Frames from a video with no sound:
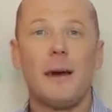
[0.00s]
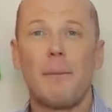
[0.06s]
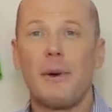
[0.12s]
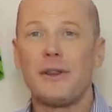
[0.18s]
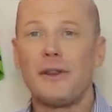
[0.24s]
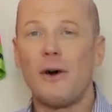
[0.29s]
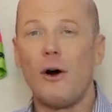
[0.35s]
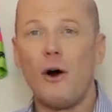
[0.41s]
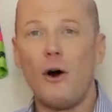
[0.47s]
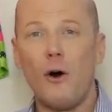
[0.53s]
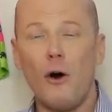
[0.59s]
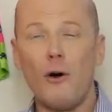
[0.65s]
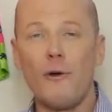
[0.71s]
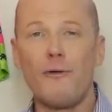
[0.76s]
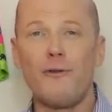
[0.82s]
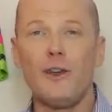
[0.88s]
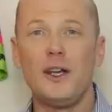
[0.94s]
but the
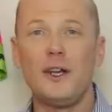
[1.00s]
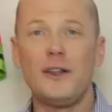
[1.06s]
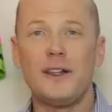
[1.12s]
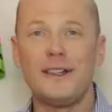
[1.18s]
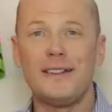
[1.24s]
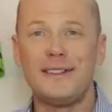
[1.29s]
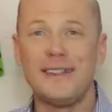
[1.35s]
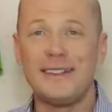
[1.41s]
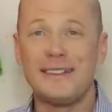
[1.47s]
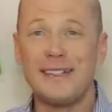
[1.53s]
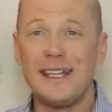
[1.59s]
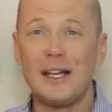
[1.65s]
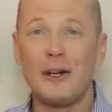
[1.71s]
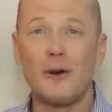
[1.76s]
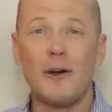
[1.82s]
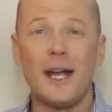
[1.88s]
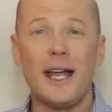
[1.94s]
whole field is
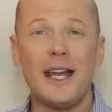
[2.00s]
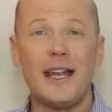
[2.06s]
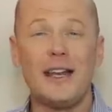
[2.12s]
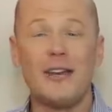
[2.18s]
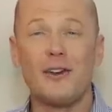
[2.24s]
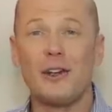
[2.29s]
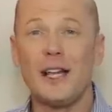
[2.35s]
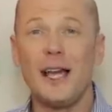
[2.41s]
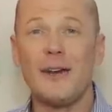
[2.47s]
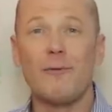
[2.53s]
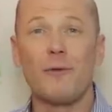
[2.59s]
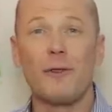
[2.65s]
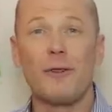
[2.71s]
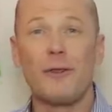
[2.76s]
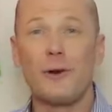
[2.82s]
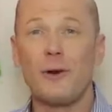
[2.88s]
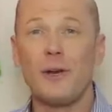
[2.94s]
disintegrated and you're left
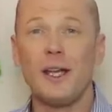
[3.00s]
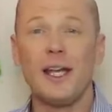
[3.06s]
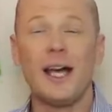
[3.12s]
with 30